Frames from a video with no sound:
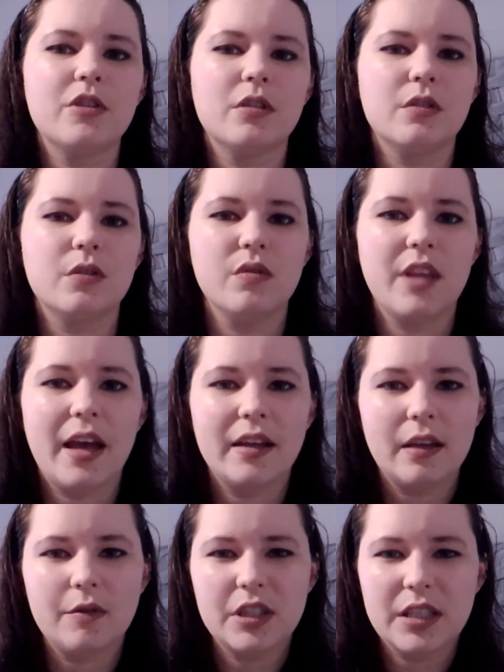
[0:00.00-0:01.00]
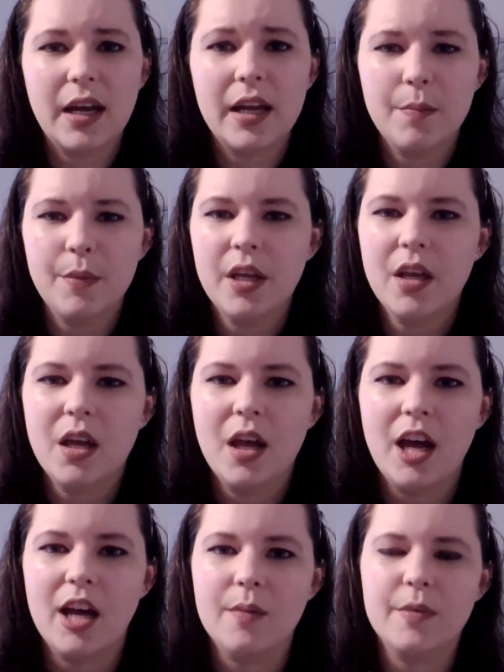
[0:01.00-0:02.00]
shouldn't do that every time,
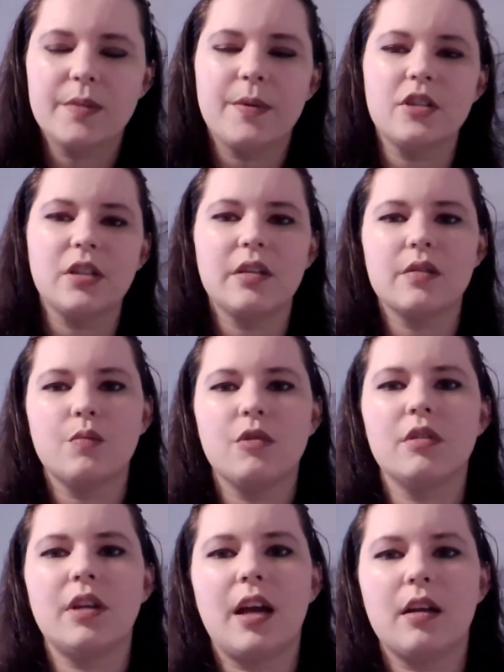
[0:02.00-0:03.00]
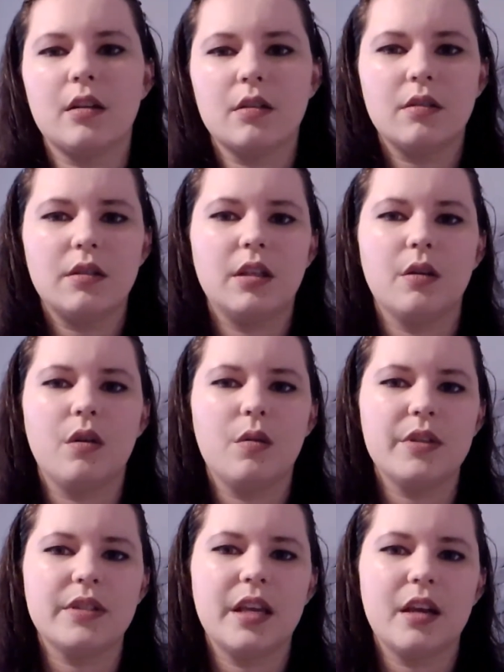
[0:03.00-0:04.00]
especially because we're not, you know,
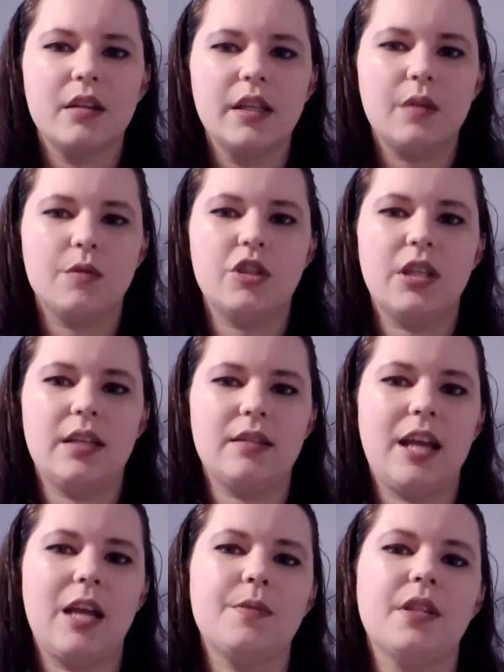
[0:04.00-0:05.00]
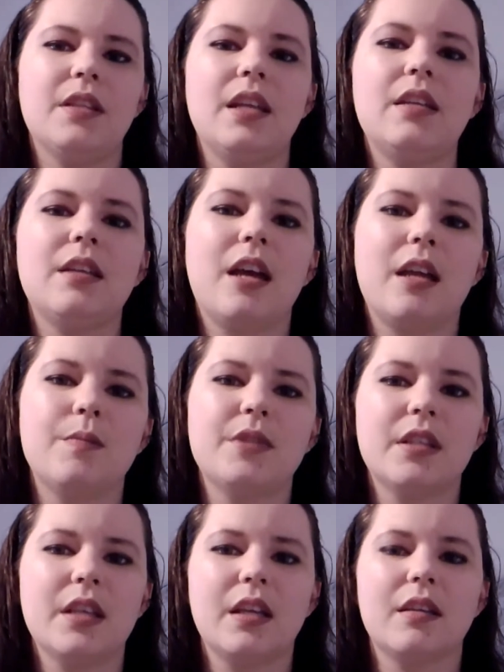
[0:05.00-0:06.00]
always there, like when she takes naps in the daytimes
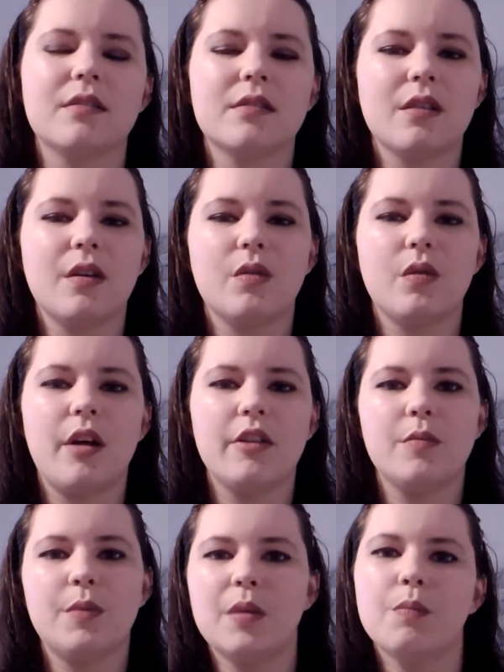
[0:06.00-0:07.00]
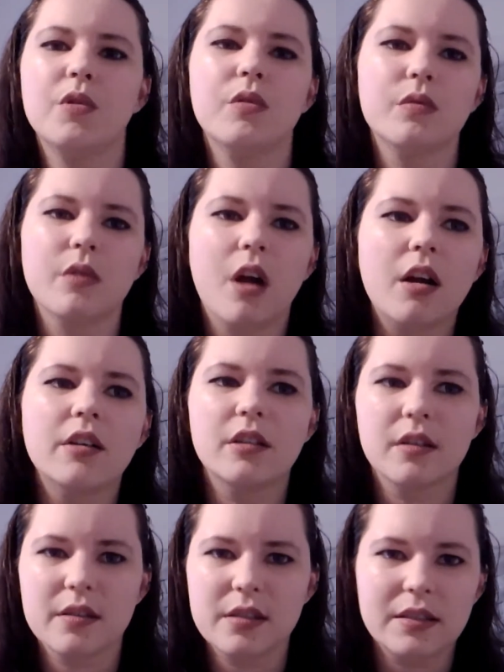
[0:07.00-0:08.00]
and things, so other people aren't
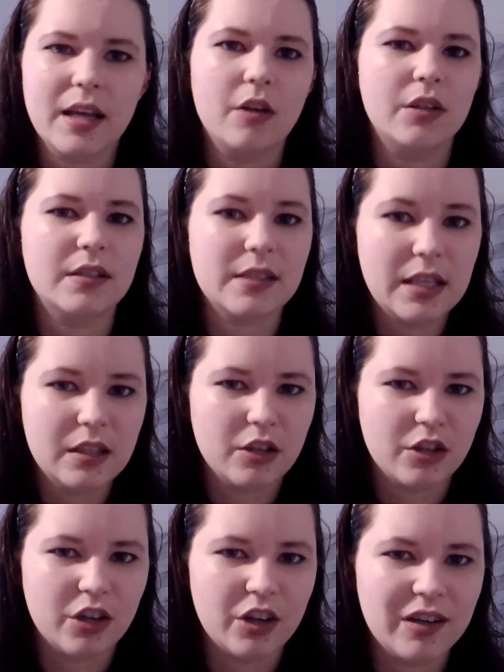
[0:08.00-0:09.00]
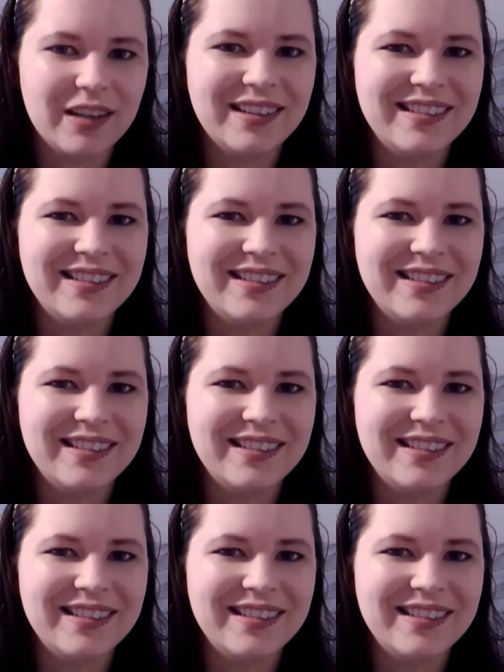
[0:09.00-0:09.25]
going to sit down and sing to her.